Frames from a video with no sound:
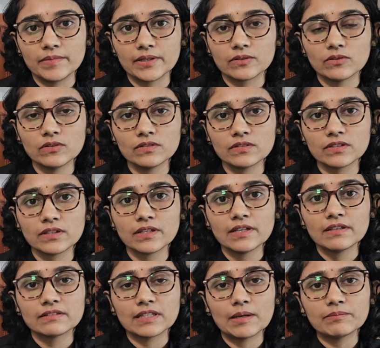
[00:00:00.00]
because
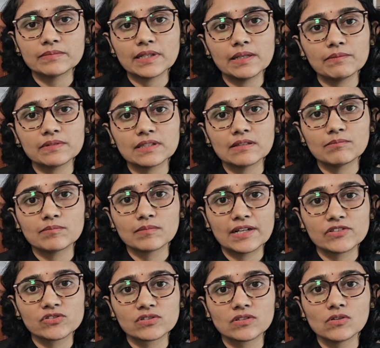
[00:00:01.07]
sometimes the
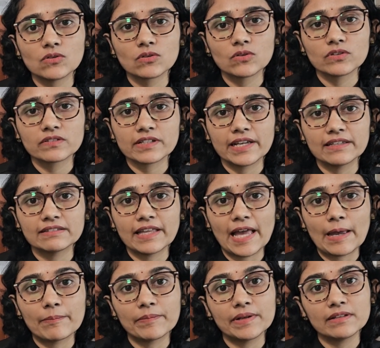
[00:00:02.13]
blood glucose rise
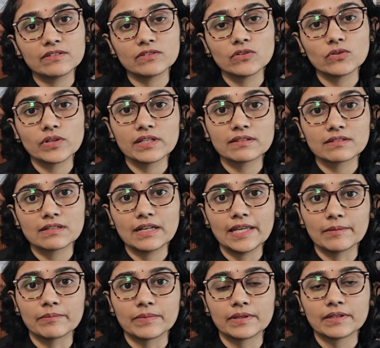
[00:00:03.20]
happens during
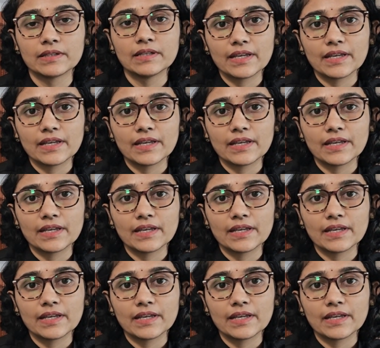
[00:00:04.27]
sleep.